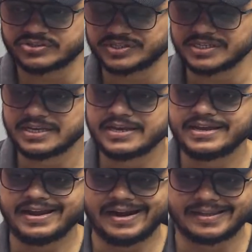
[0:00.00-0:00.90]
C
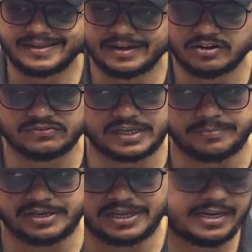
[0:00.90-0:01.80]
at the end of the
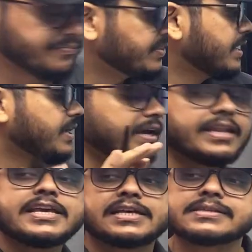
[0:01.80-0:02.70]
API name.
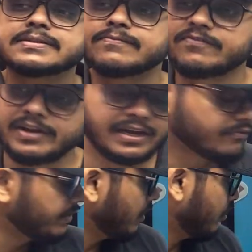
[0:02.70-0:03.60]
Any custom field will